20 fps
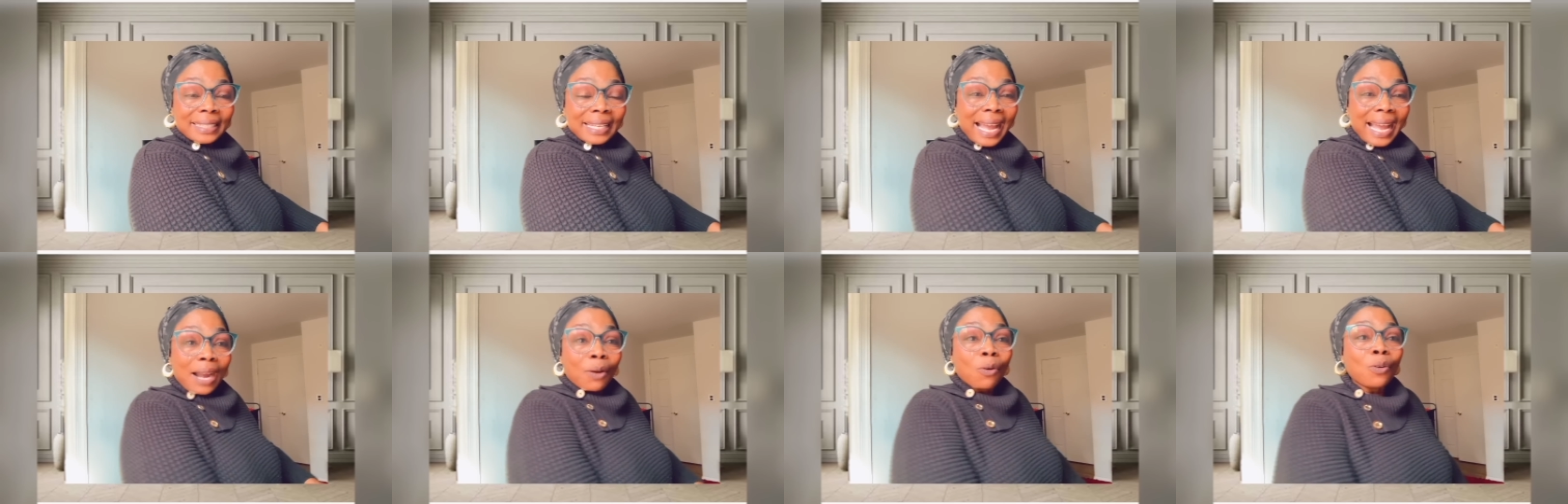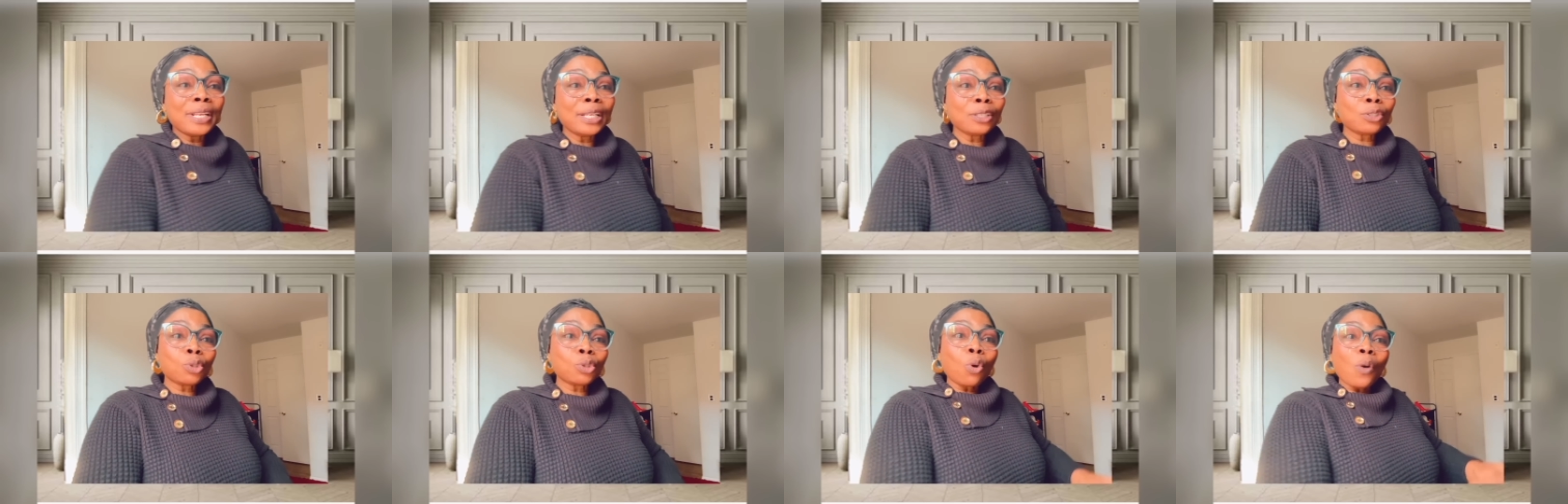I go
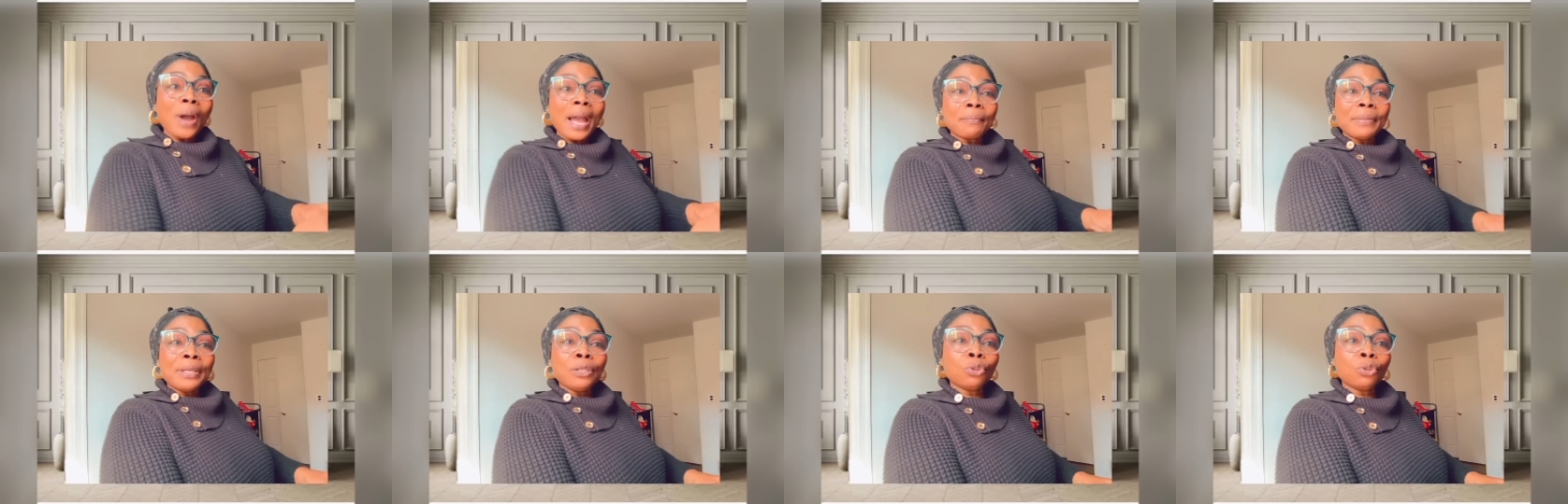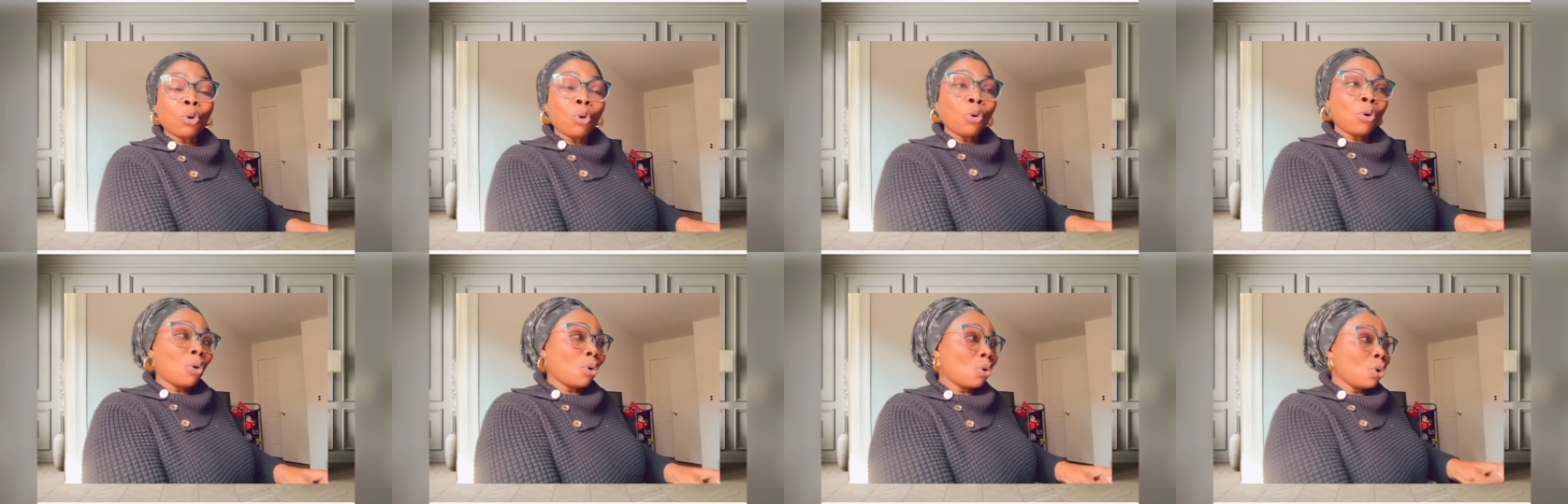dey sow am
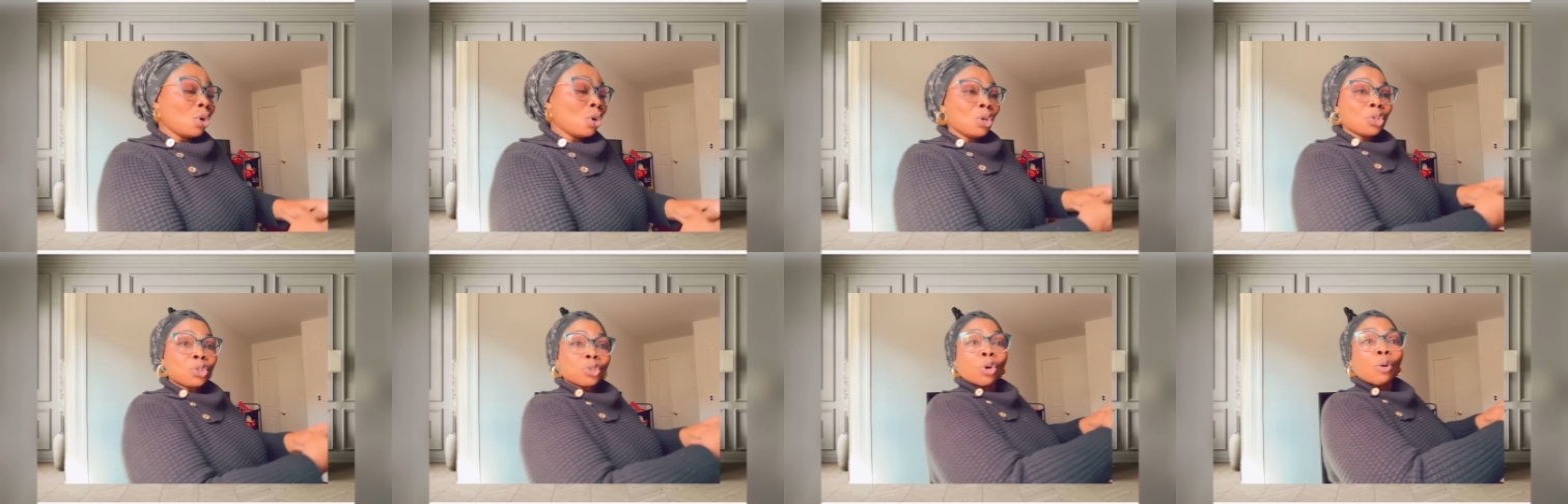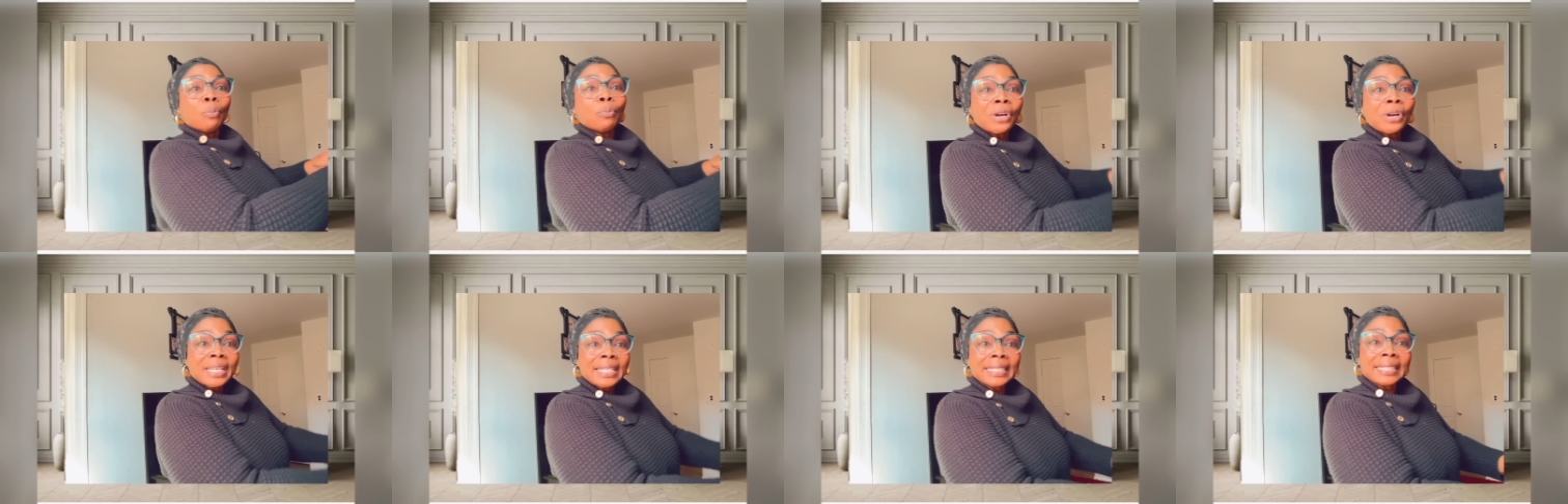into
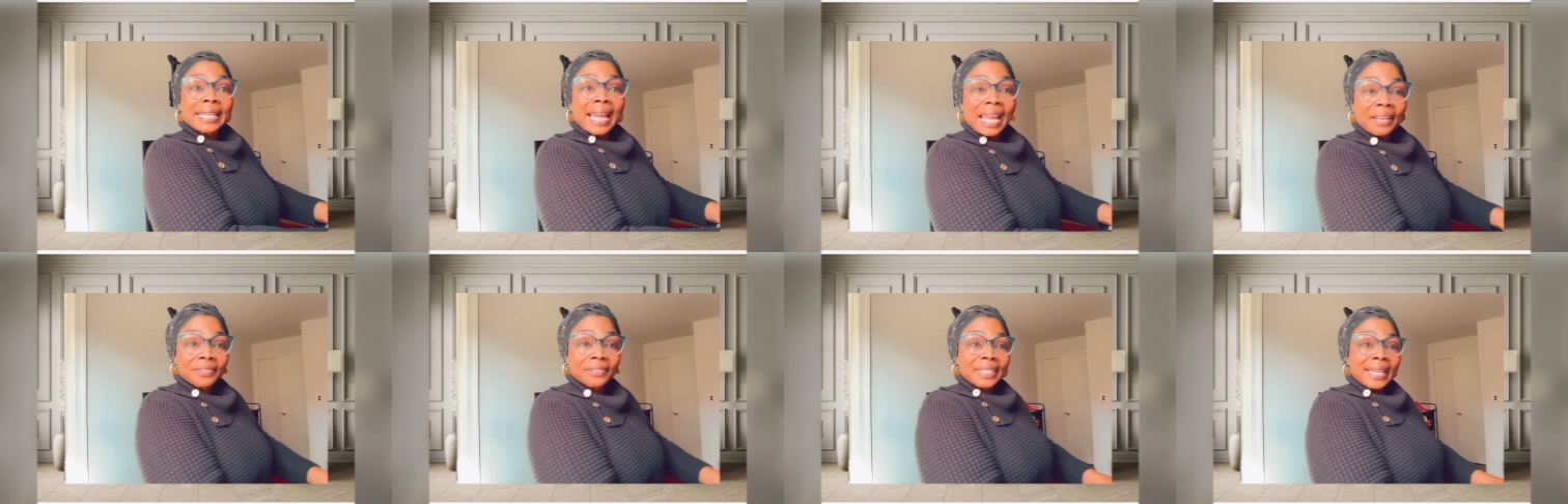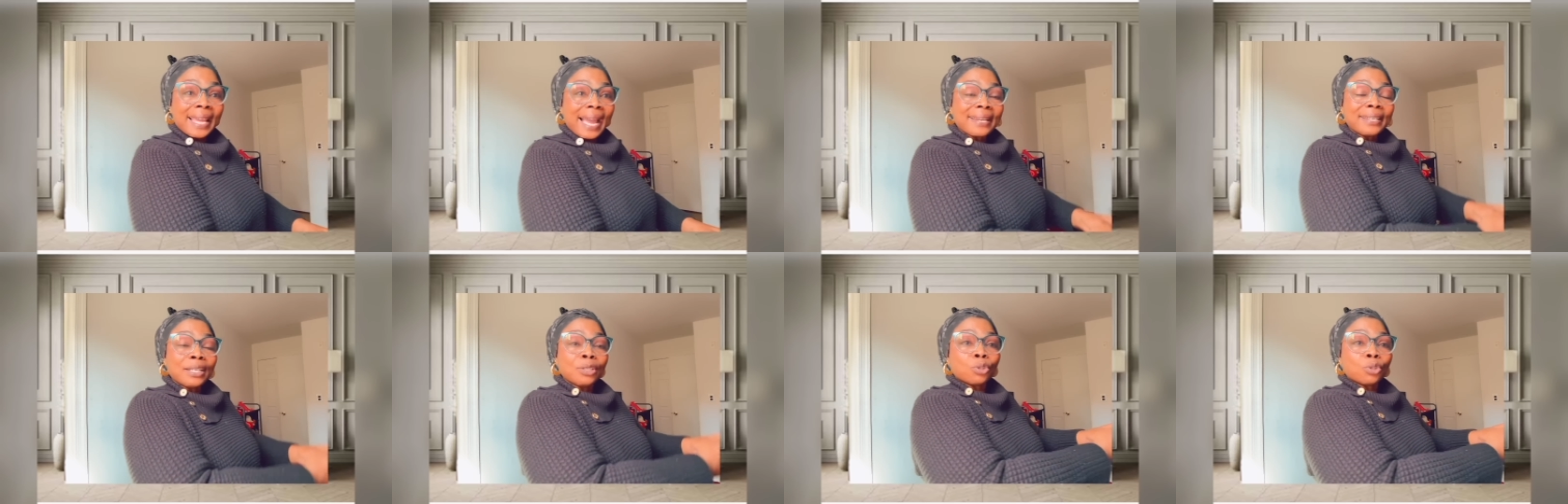somebody's life. Say
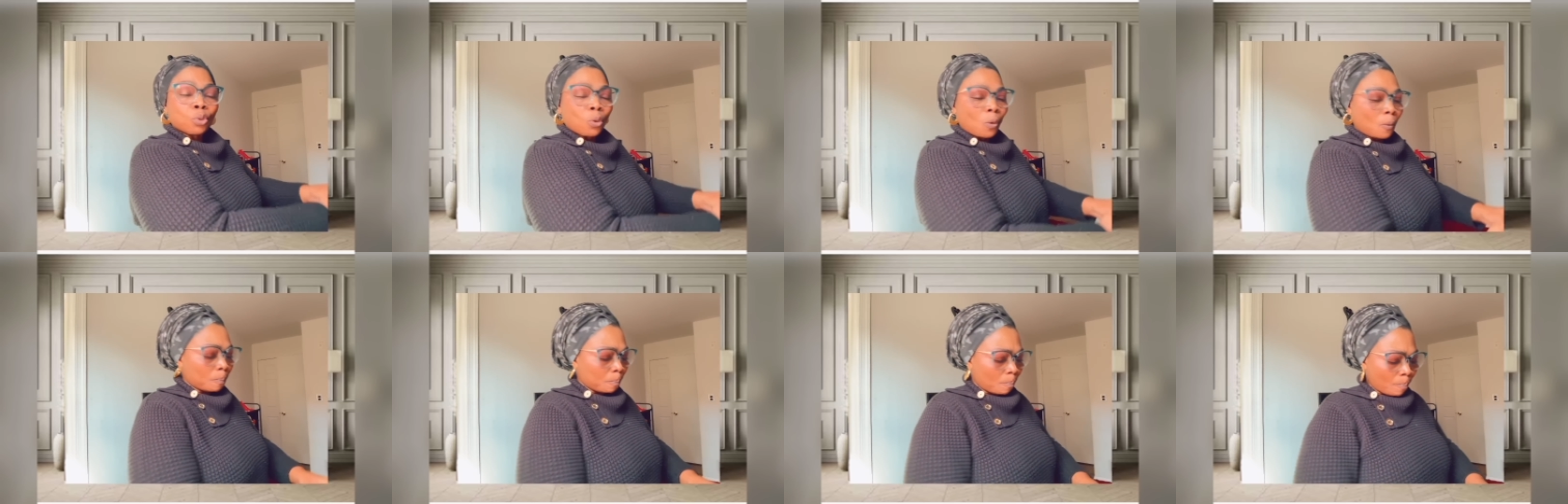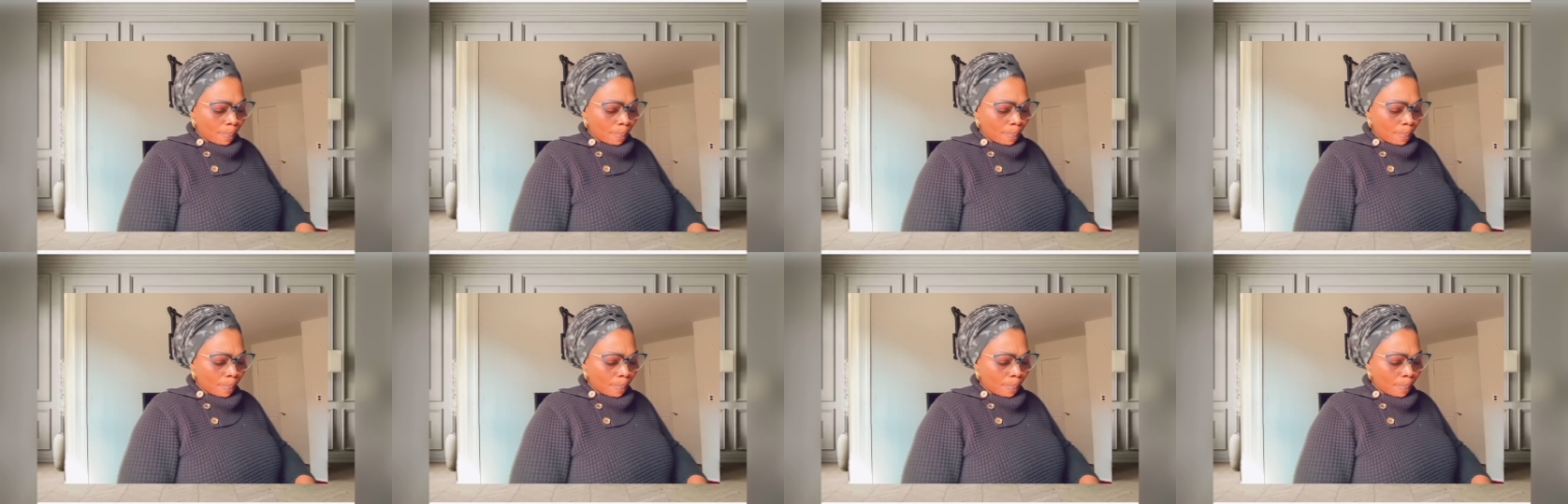I dey sow.